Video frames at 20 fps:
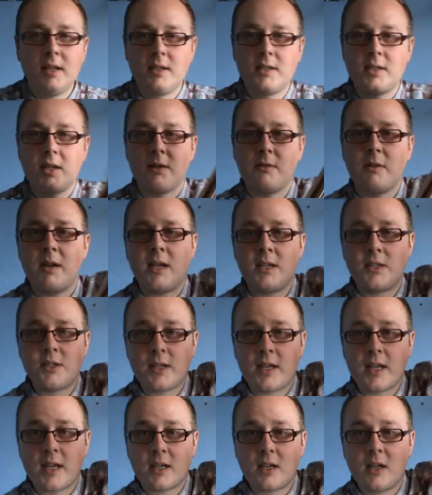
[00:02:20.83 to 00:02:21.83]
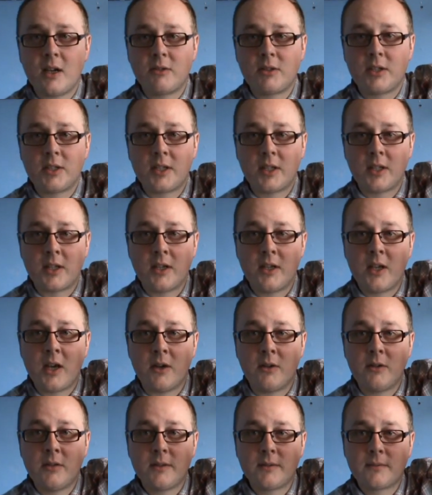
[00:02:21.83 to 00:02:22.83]
So as you get closer to the
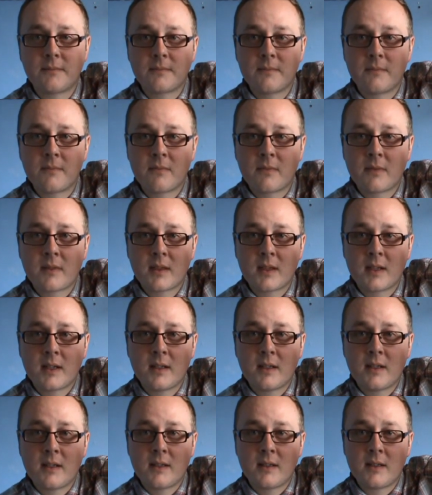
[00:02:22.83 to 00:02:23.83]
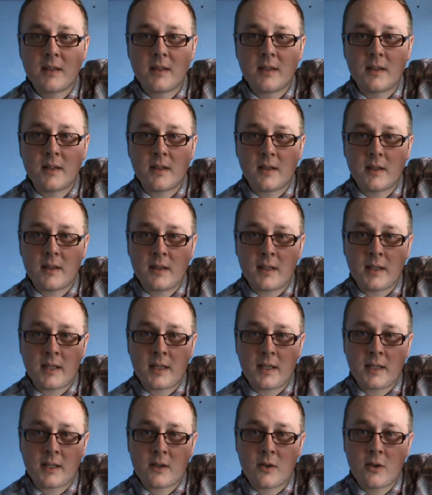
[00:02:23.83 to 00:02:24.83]
note,
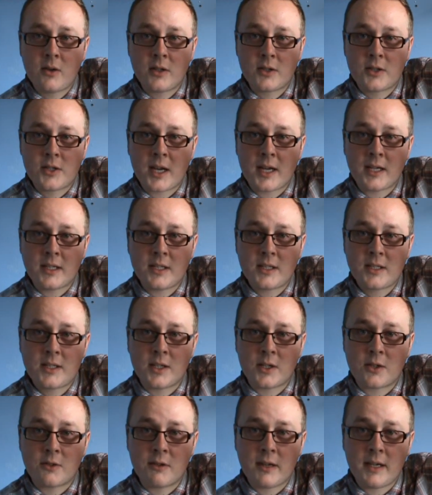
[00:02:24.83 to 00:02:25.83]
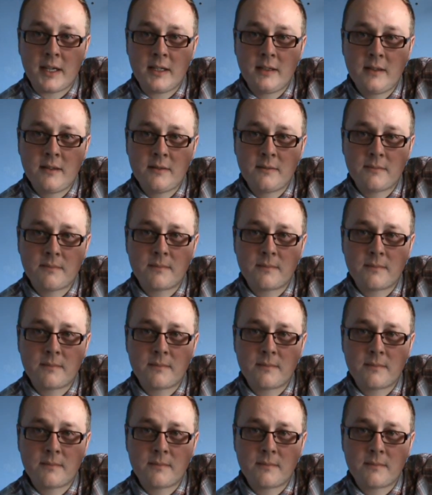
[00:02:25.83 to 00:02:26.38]
the colour changes to green,